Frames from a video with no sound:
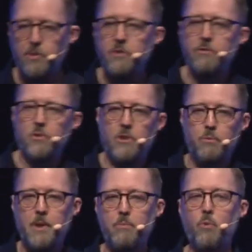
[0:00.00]
beautiful so
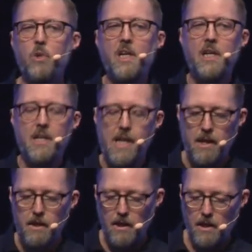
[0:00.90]
people working there
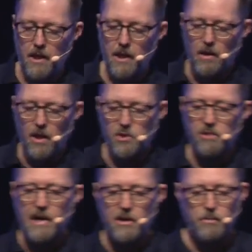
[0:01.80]
uh, are
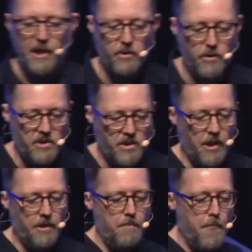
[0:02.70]
surrounded by good design.